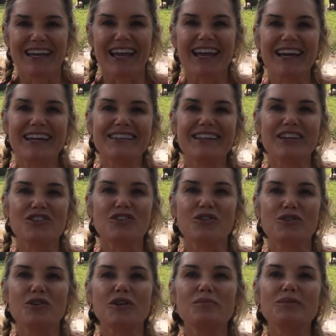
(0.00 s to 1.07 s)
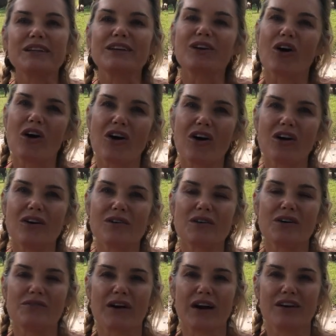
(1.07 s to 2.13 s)
and that you complete all
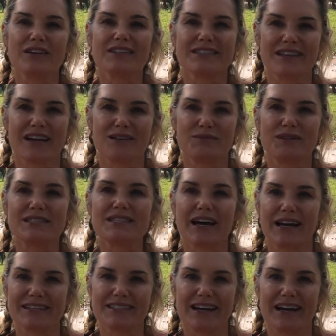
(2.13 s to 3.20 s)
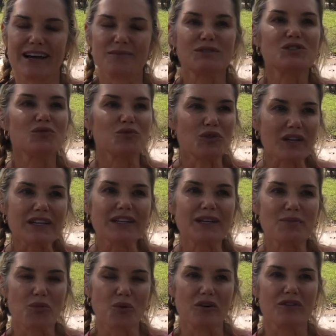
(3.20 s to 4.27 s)
of our assignments on time. It's
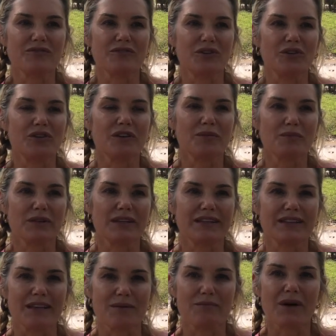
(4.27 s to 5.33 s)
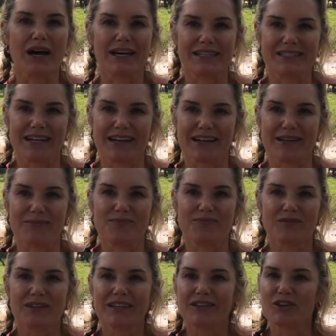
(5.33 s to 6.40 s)
really important for you to complete them on time.
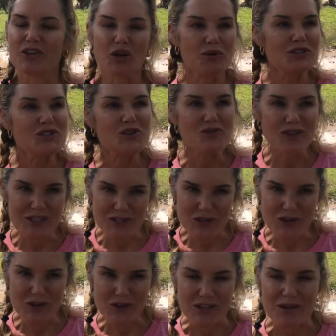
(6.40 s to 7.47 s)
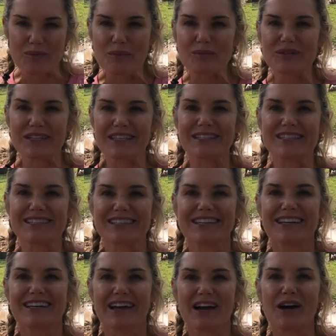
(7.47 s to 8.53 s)
You can always do things early, but please
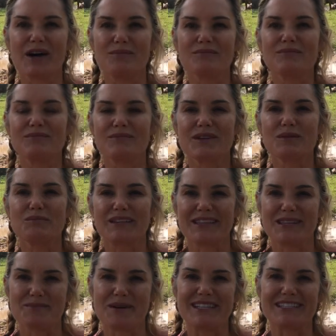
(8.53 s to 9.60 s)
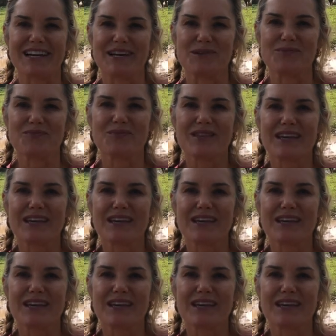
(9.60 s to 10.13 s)
complete them on time.